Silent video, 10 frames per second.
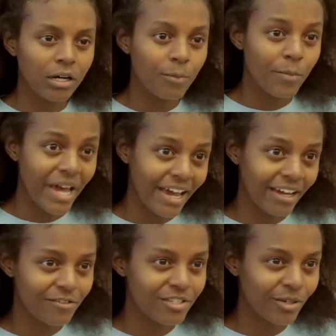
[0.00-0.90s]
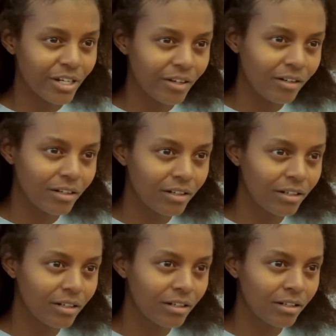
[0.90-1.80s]
A bag of cereal?
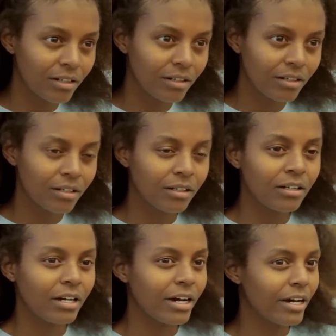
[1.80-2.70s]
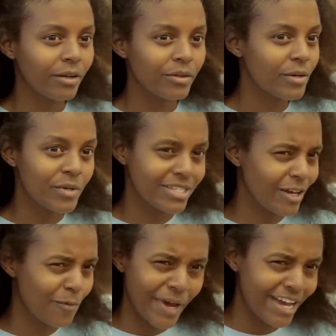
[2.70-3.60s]
Yeah, a bag. I don't think we
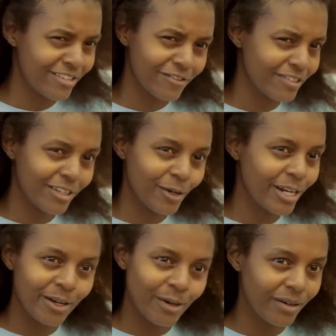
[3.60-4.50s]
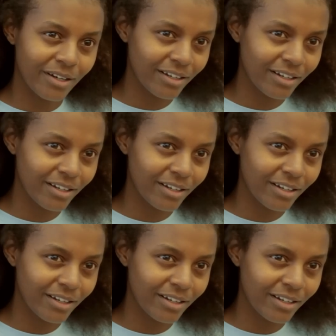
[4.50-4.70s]
sell bags of cereal.